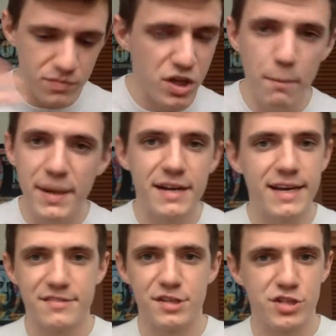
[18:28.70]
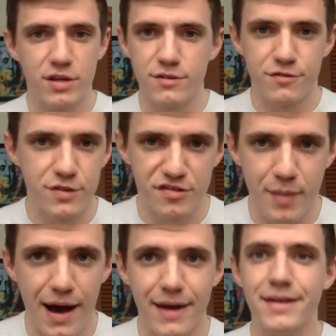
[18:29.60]
compete against each other for the
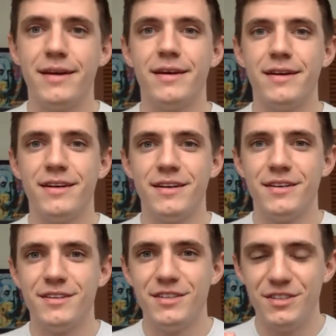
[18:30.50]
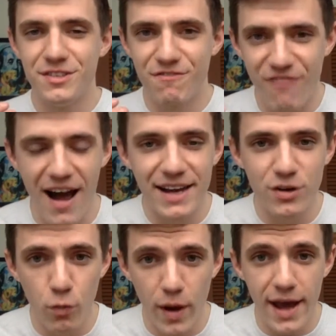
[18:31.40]
spot.
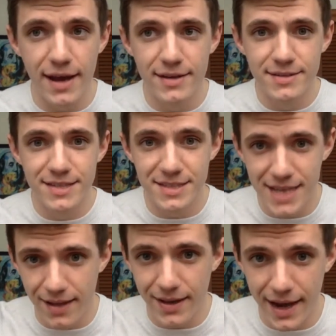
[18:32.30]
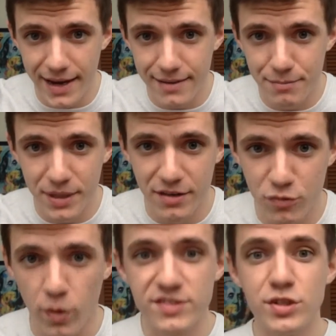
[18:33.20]
Find a way to delegate it,
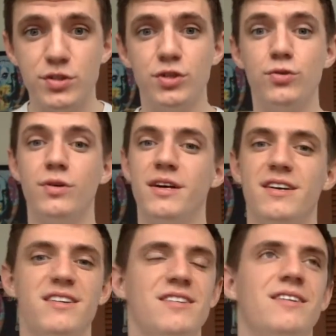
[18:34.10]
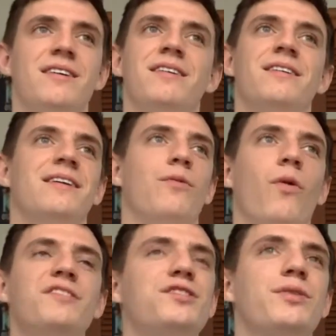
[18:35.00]
because once you
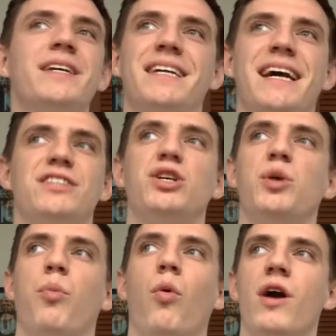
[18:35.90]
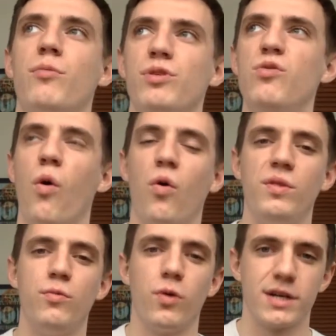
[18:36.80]
can get to the point where you
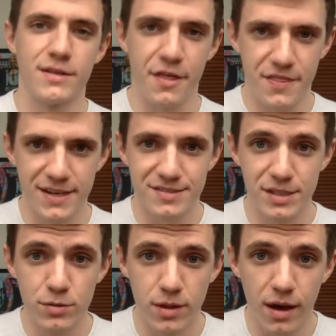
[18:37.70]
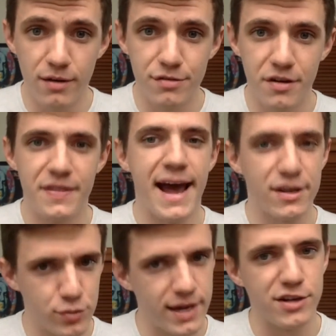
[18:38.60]
only work on the things that you love,
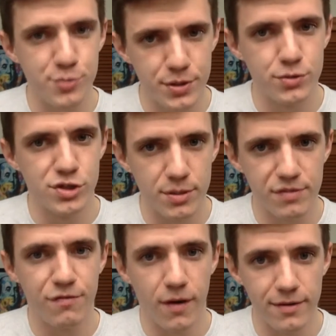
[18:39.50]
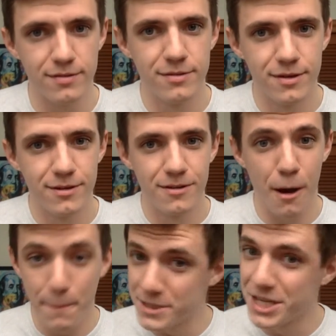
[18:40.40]
that's when entrepreneurship's fun.
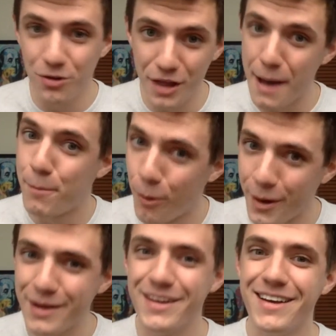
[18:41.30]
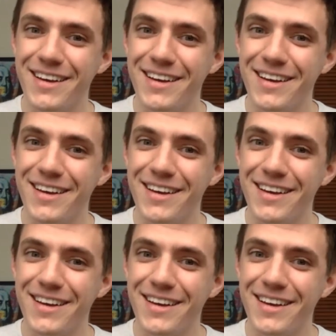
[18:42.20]
Up until that point,